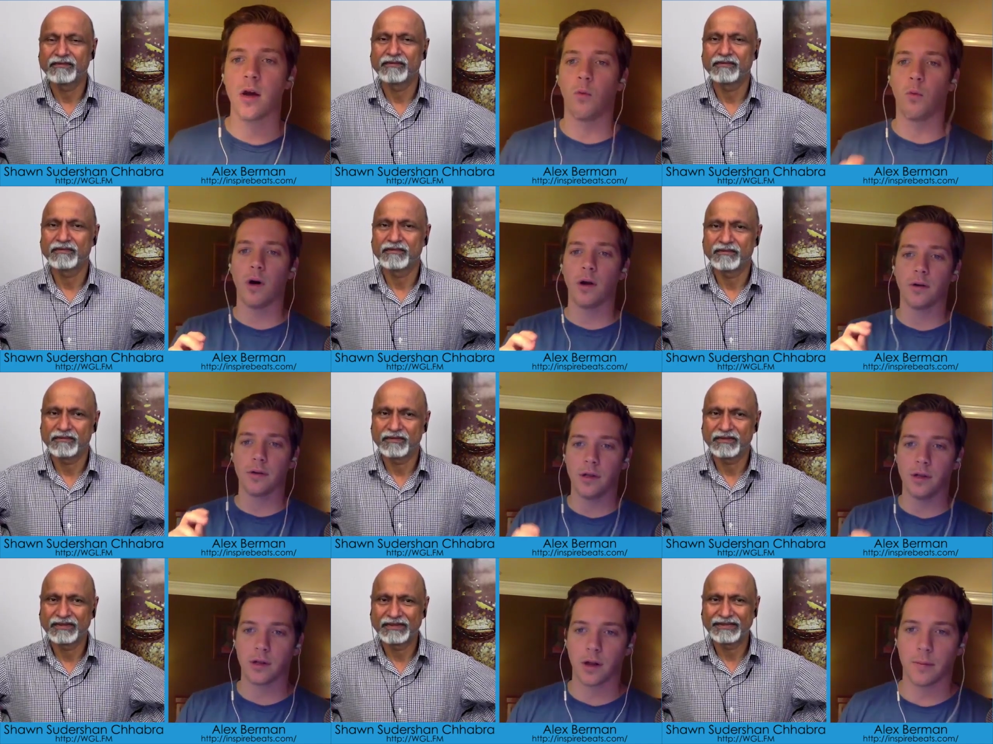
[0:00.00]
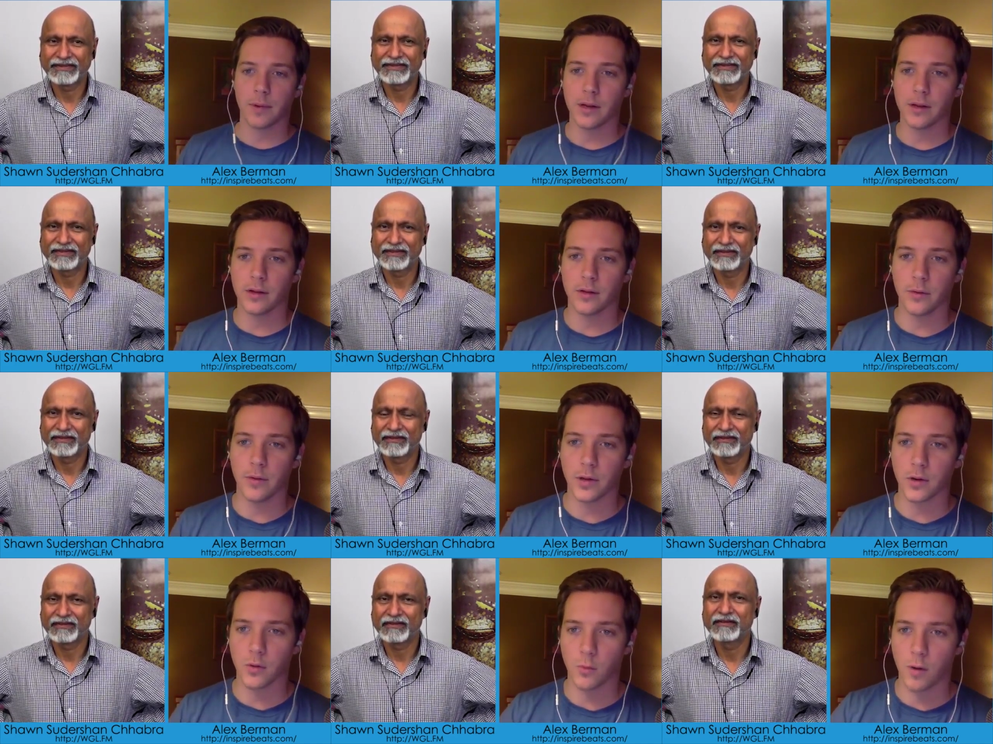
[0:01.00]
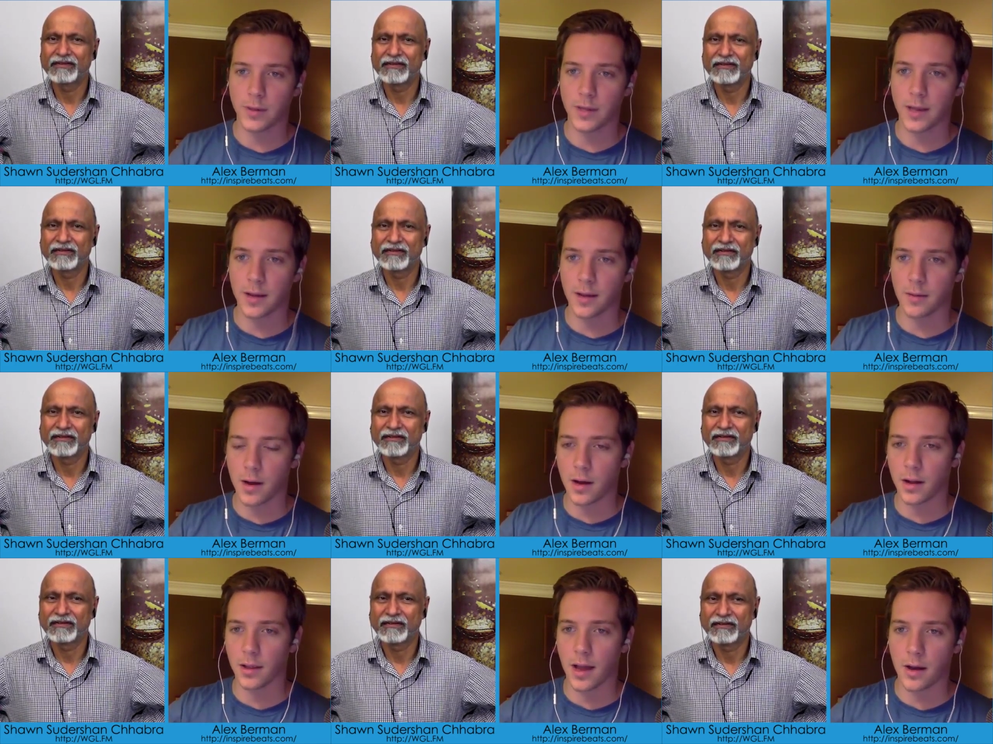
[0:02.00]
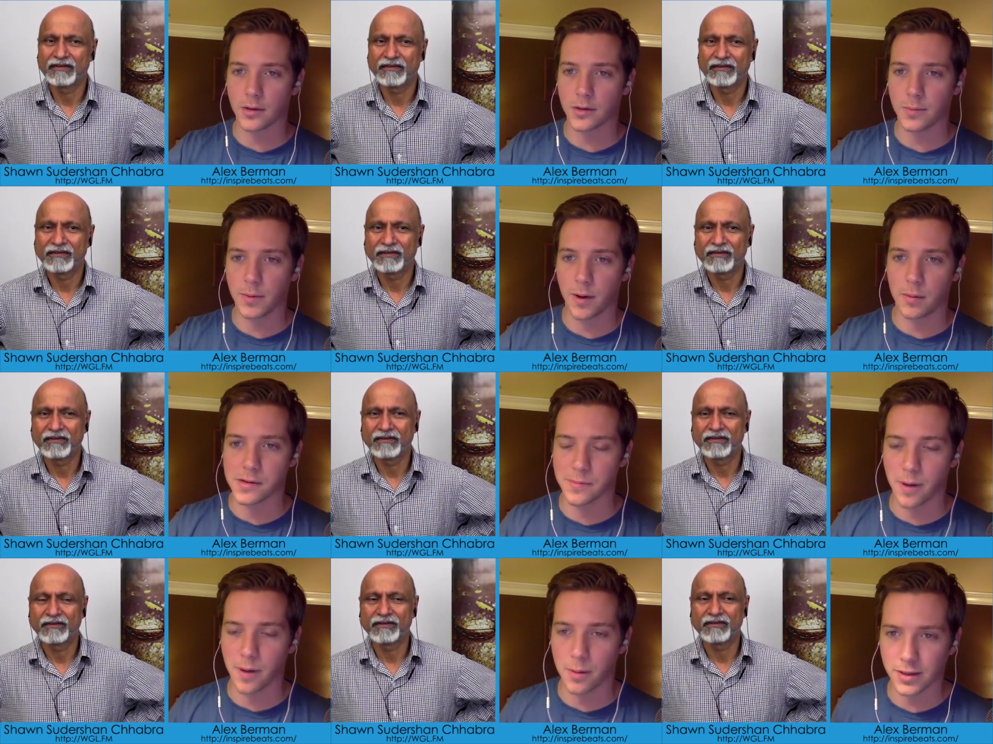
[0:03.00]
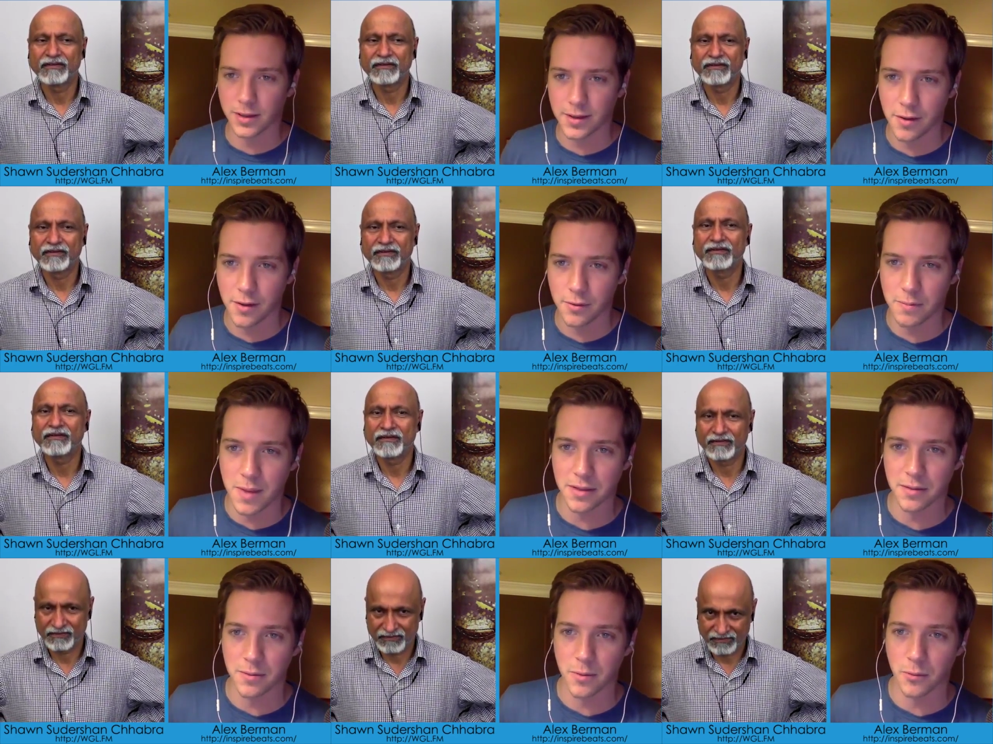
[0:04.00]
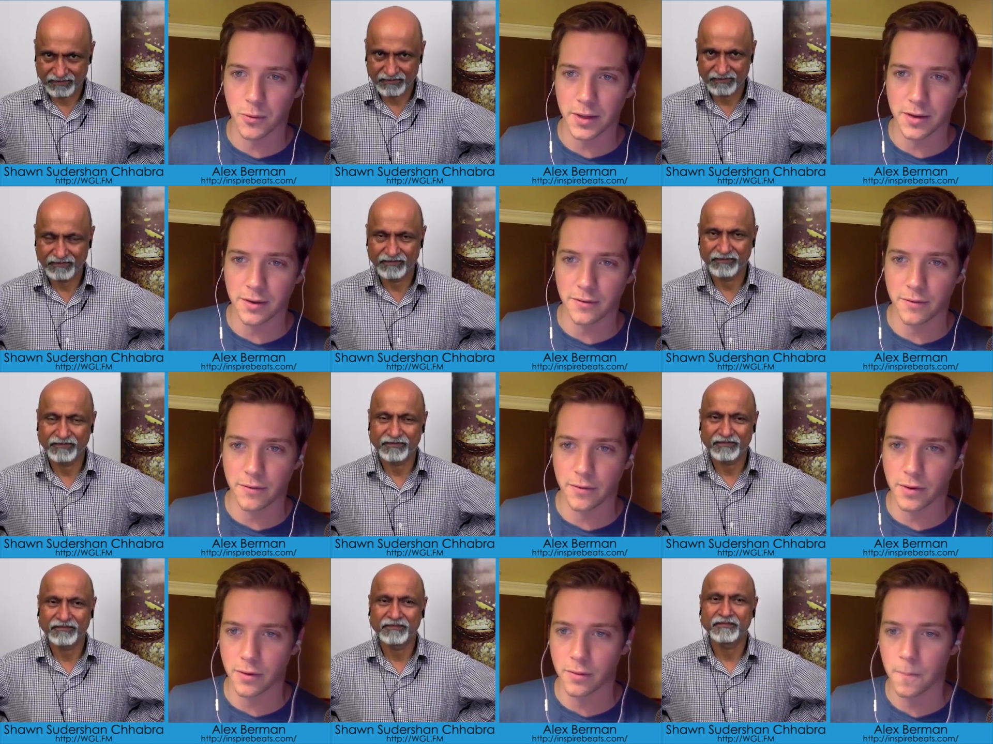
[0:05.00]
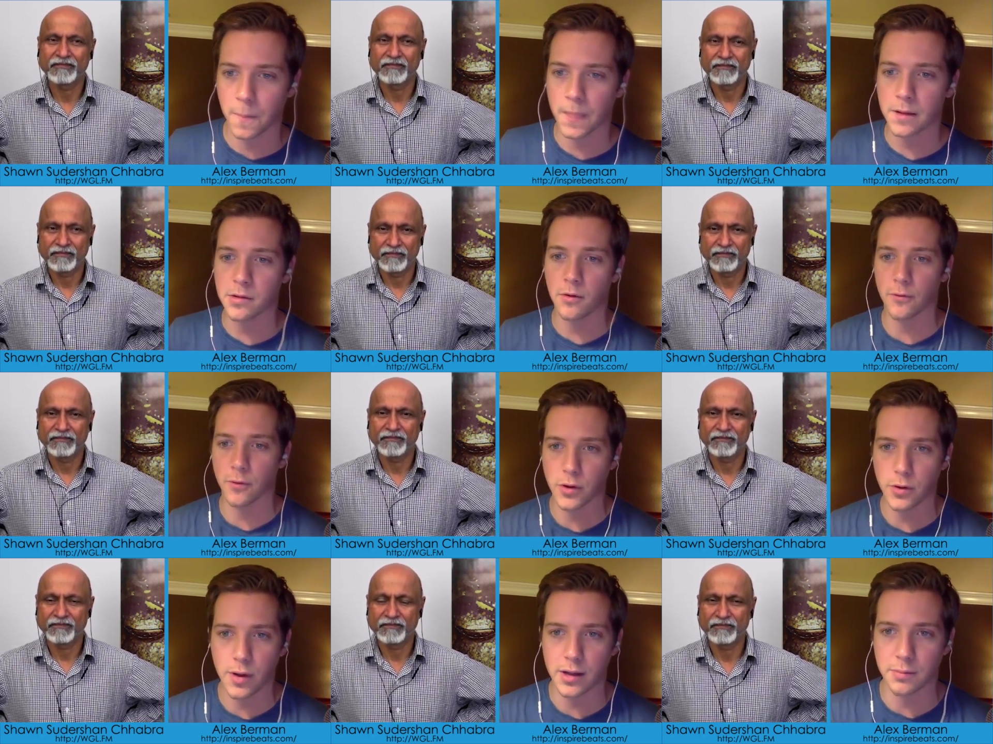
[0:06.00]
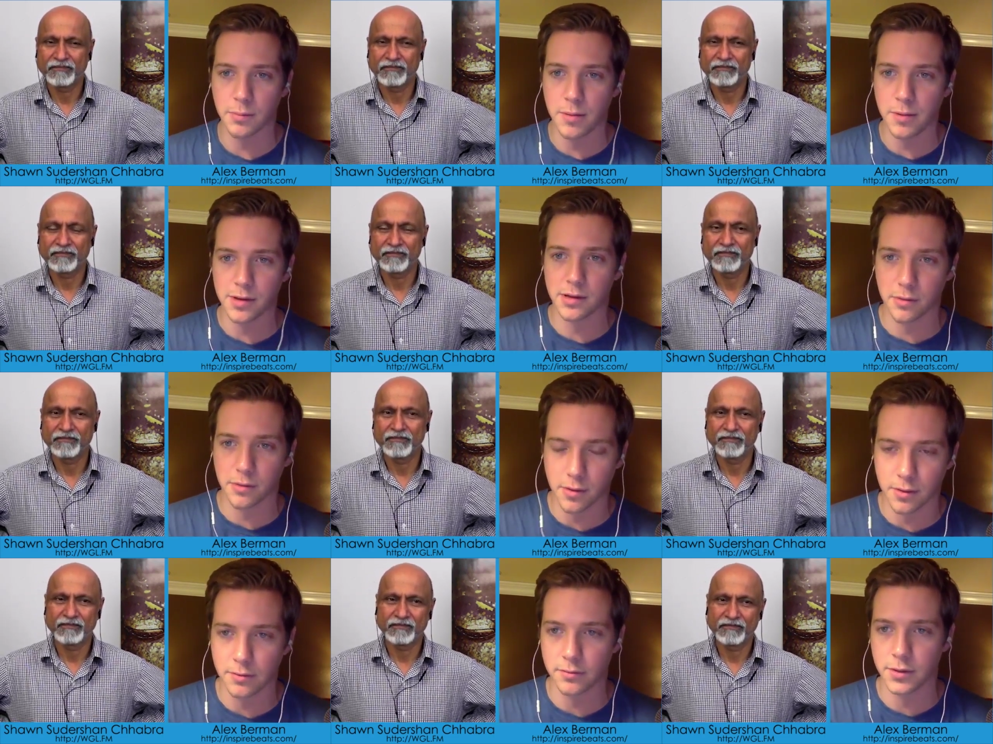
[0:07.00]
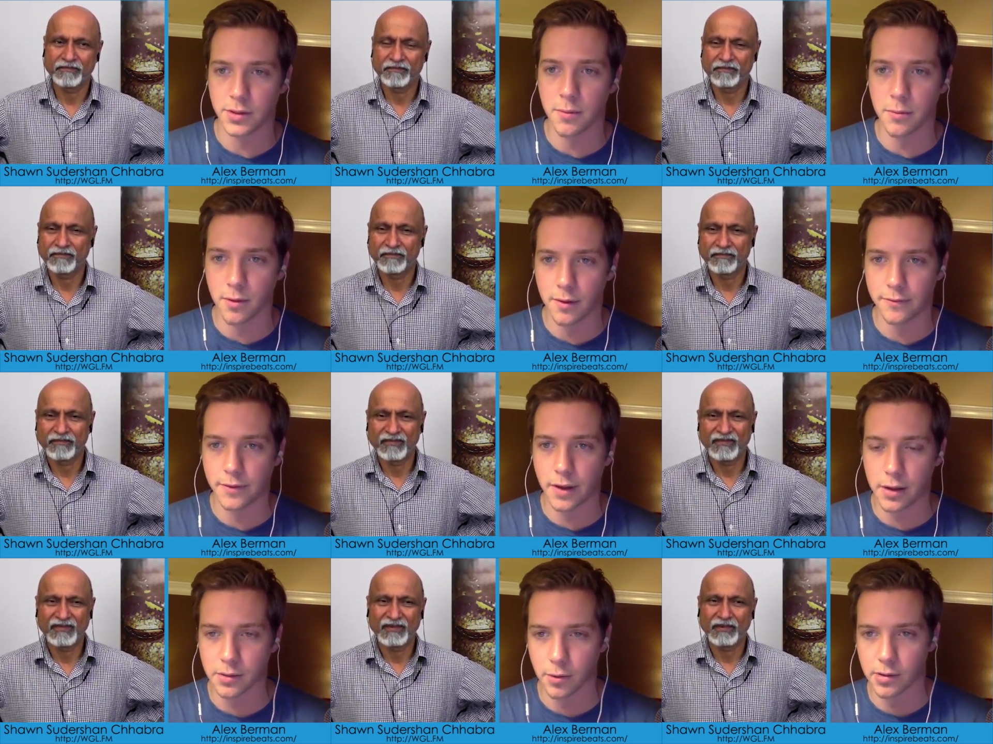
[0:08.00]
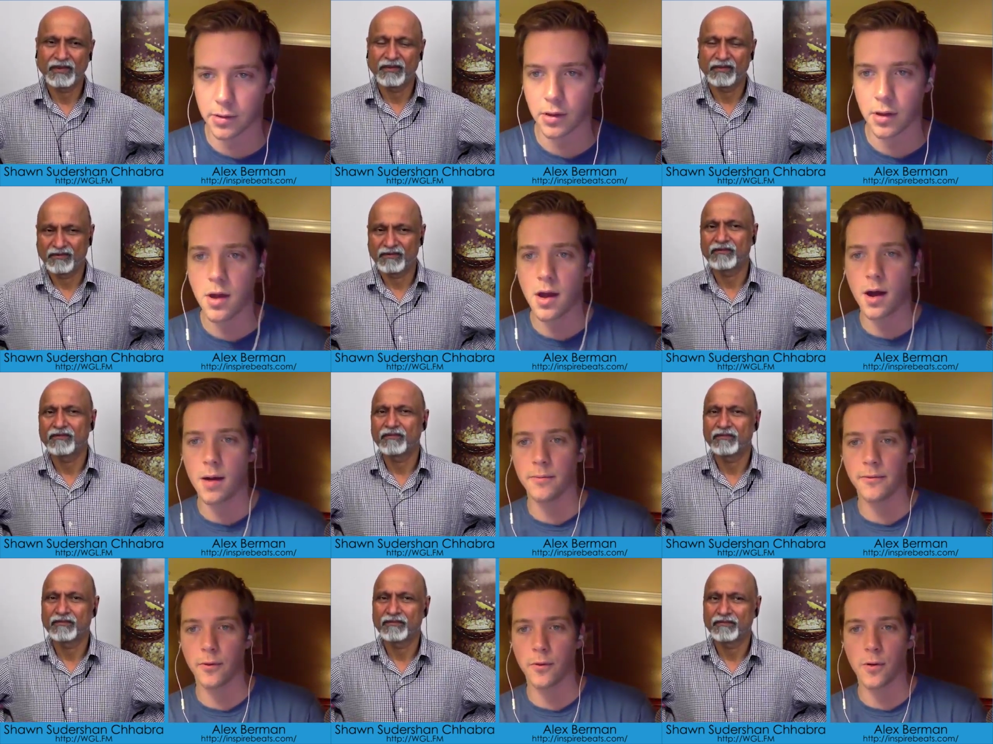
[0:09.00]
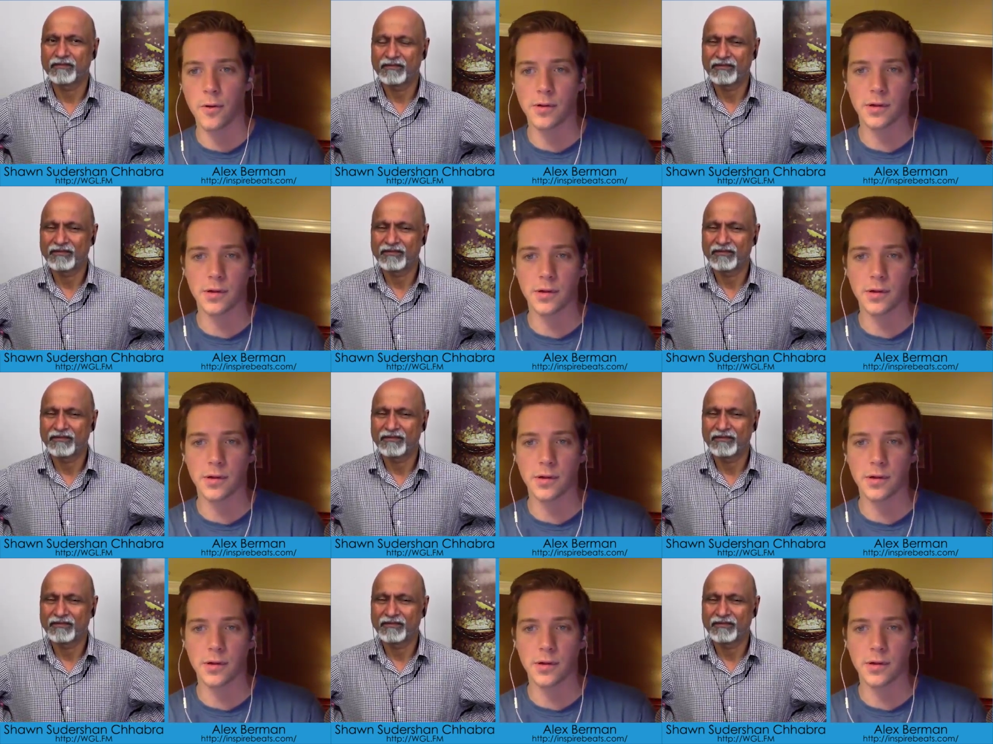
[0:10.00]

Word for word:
Speaker 1: what are these companies doing or what would they allow to be published publicly that would make them a really good fit for you. So for you guys, maybe it's certain number of customers. Um, for